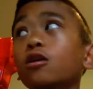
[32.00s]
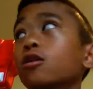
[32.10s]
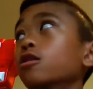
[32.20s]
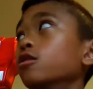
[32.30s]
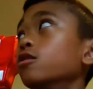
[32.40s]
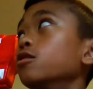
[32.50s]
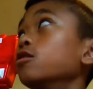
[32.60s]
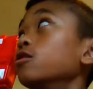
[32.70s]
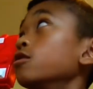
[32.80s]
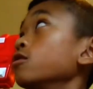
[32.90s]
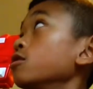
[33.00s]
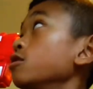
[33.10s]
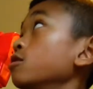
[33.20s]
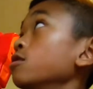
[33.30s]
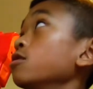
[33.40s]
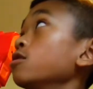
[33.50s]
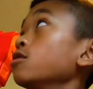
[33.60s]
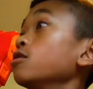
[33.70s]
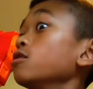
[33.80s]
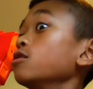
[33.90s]

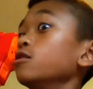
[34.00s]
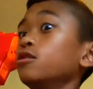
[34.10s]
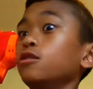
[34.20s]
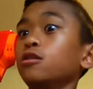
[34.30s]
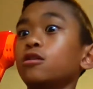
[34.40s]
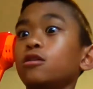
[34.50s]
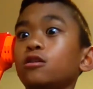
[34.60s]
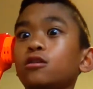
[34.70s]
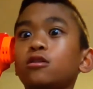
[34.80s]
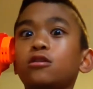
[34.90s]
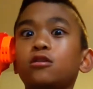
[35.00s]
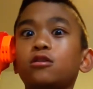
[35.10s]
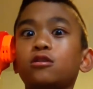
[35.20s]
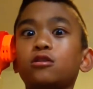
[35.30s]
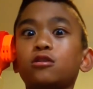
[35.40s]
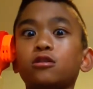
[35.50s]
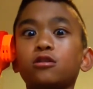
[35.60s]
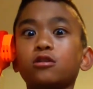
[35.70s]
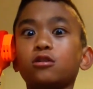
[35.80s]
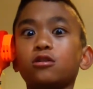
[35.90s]

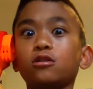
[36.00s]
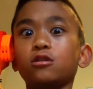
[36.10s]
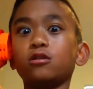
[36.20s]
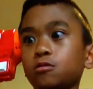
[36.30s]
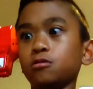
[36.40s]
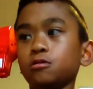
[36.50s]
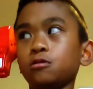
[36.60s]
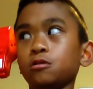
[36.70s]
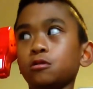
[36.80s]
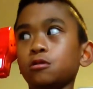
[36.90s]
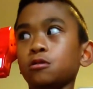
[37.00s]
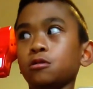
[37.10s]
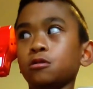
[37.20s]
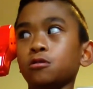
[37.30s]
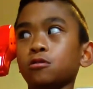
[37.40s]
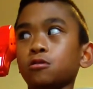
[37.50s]
No one is speaking in this clip.